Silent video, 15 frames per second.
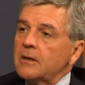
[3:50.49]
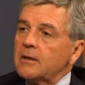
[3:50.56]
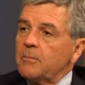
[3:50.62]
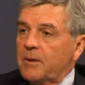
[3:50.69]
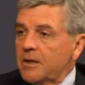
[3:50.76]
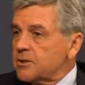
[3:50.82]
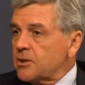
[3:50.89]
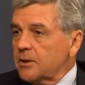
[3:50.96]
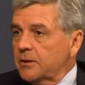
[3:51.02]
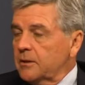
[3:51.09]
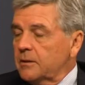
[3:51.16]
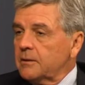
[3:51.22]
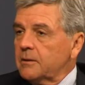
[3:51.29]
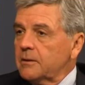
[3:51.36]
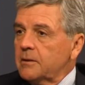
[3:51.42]
depends on
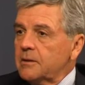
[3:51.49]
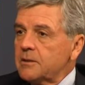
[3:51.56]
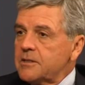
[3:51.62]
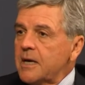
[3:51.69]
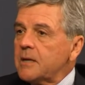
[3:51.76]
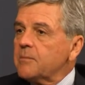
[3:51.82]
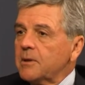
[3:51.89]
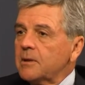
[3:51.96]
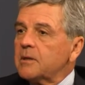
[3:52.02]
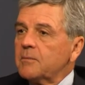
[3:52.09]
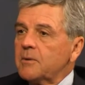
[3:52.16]
the segment.